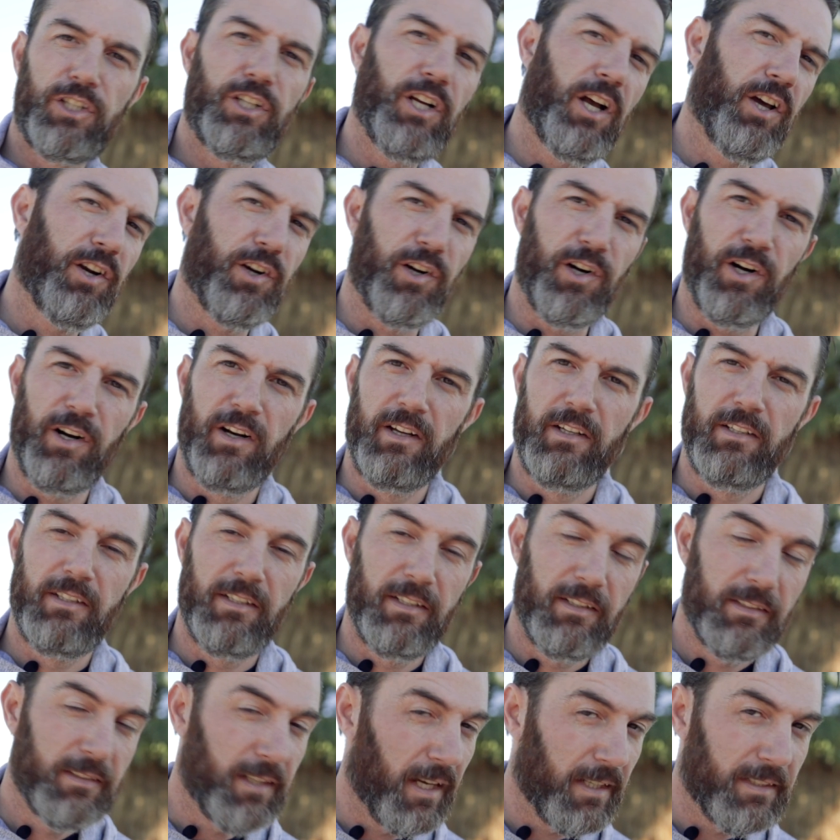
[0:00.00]
shutter,
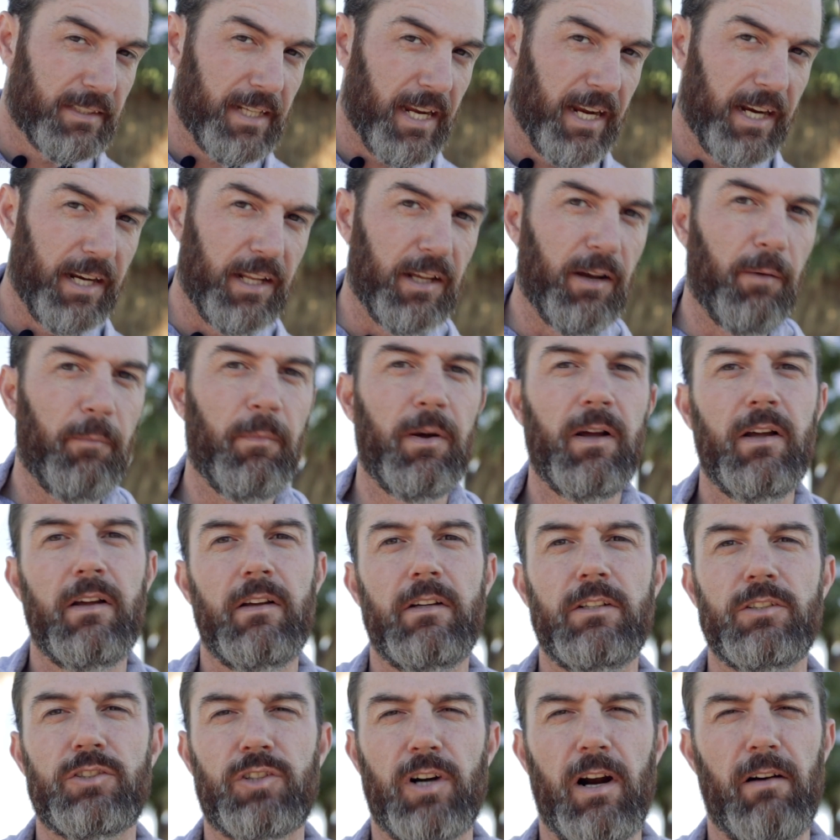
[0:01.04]
titanium,
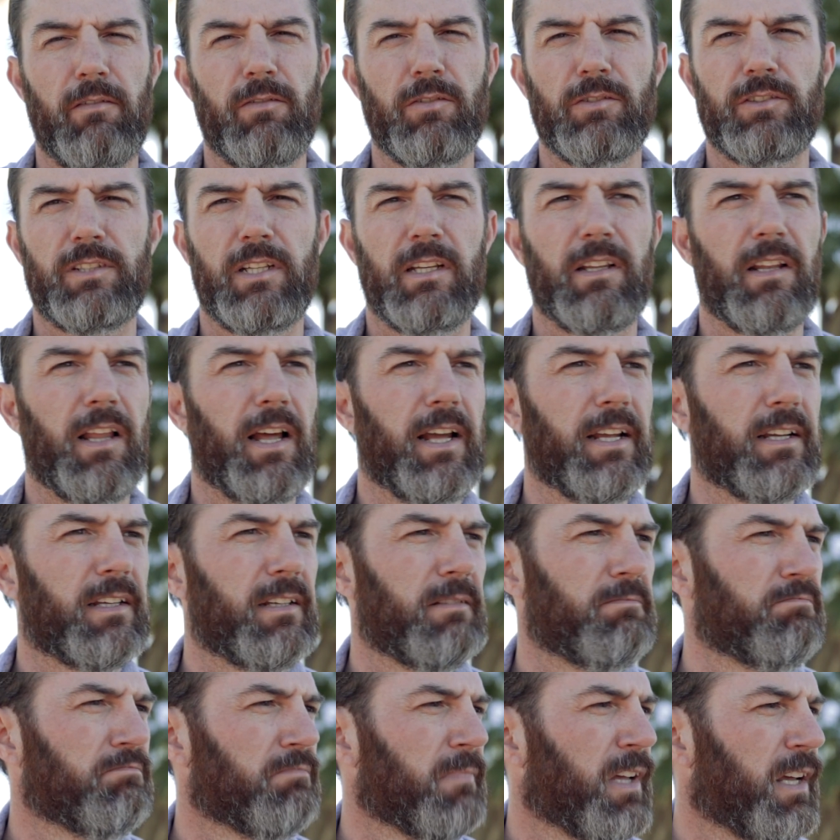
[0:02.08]
travels at like
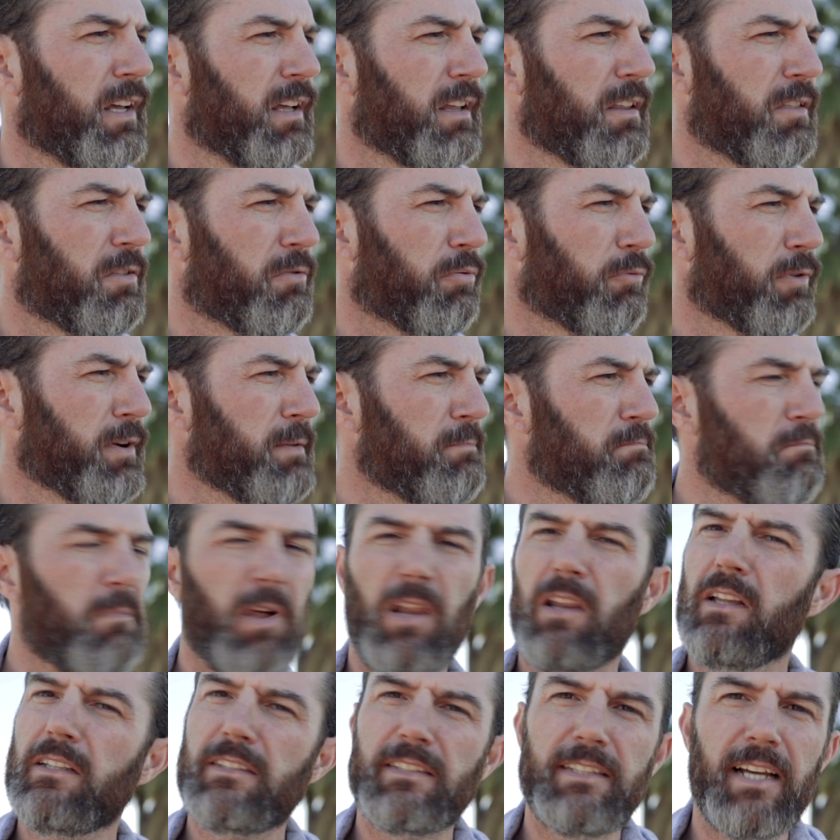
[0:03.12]
three
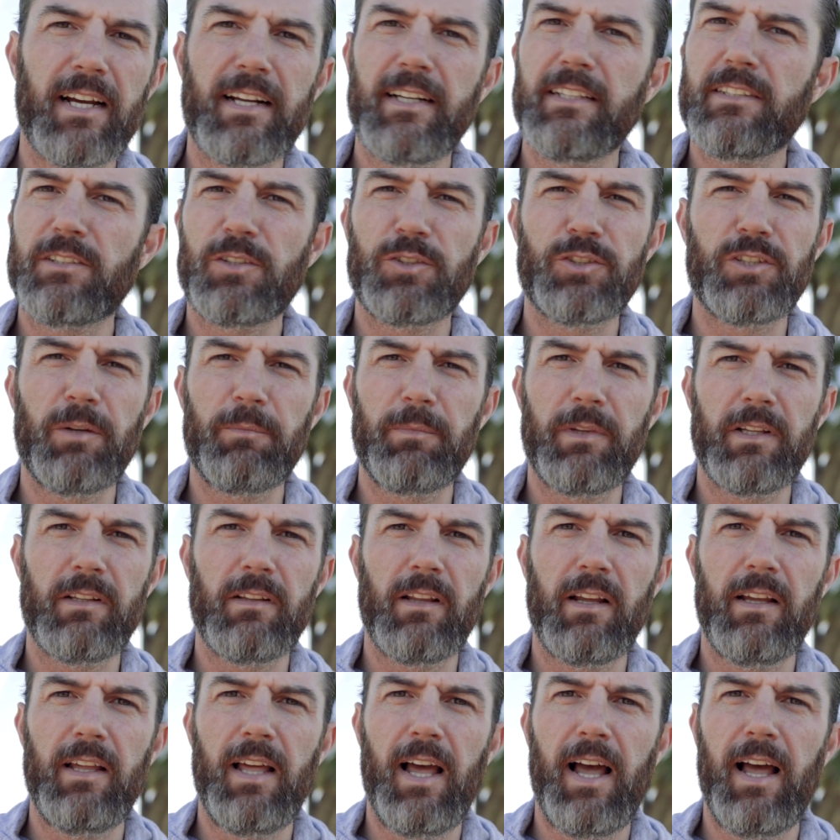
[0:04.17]
milliseconds or something
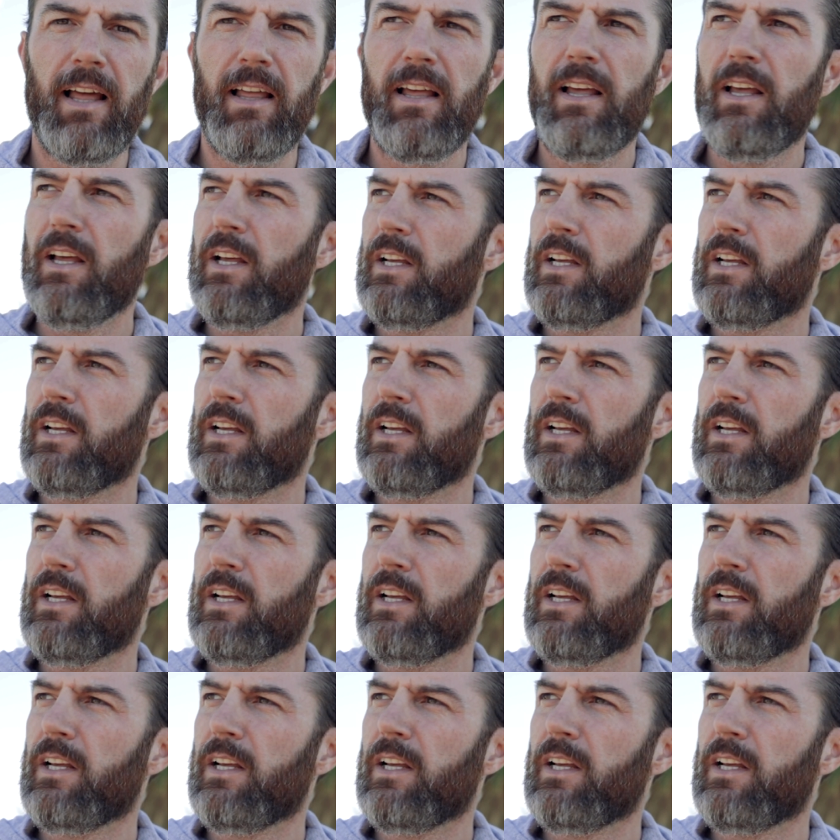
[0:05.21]
like that.